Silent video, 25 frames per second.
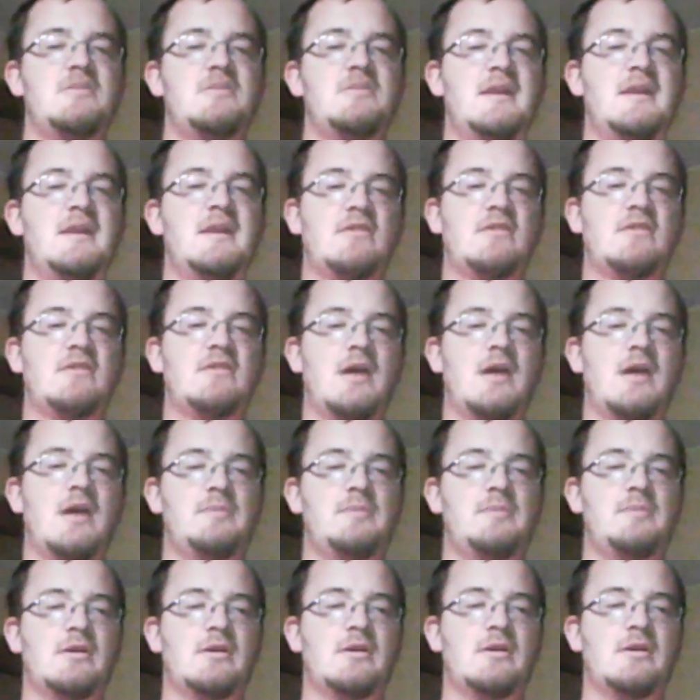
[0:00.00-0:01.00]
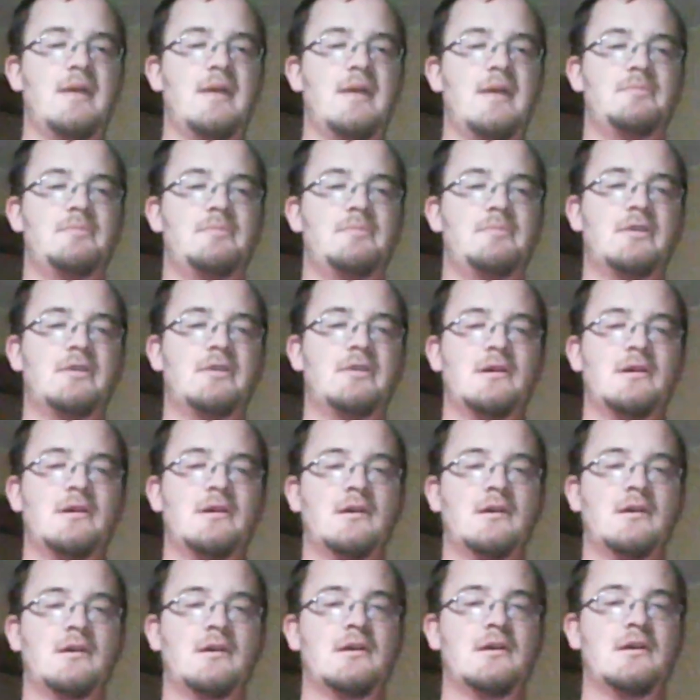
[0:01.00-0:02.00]
Makes sense? And Mary
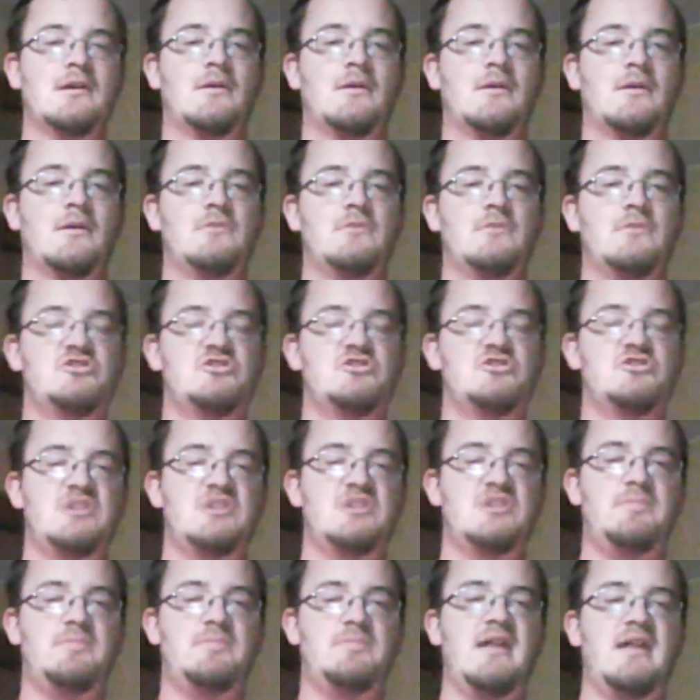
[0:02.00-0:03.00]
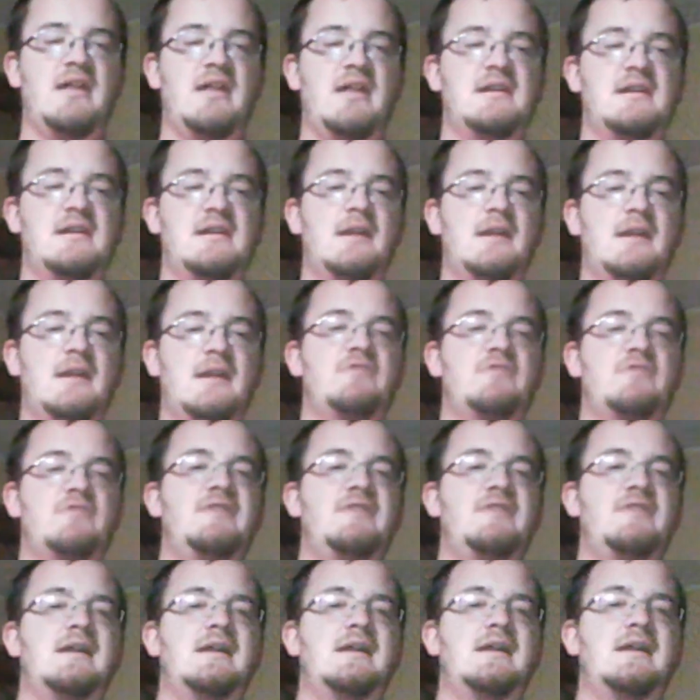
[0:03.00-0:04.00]
Mortician said, I think Emma ultimately had her
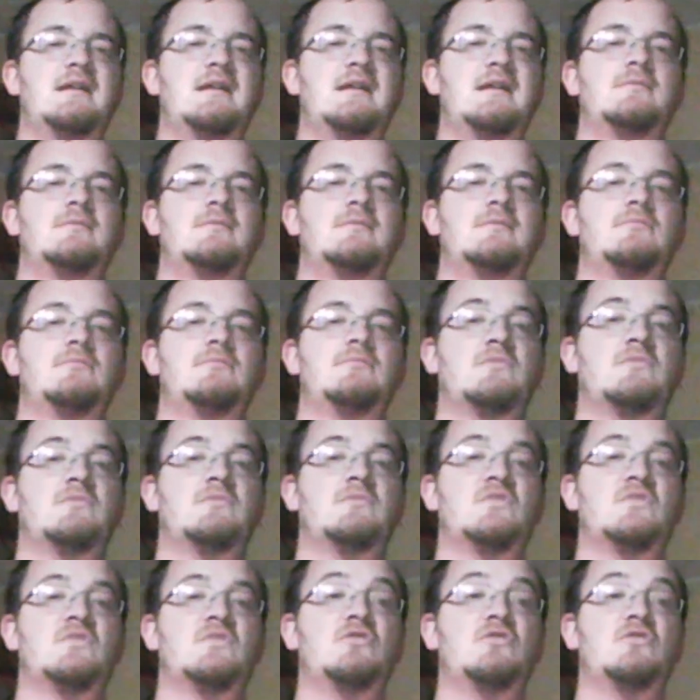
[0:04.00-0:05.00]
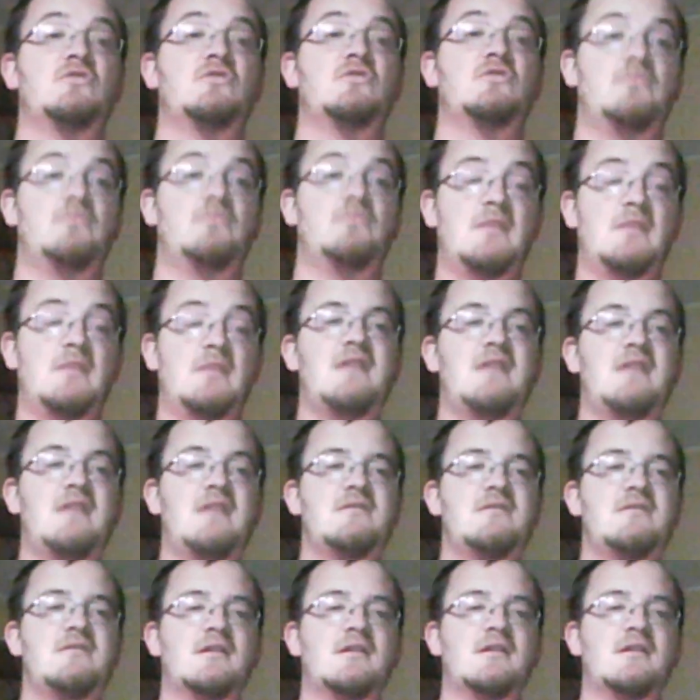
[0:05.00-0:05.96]
heart in the right place, but what about it kind of wrong?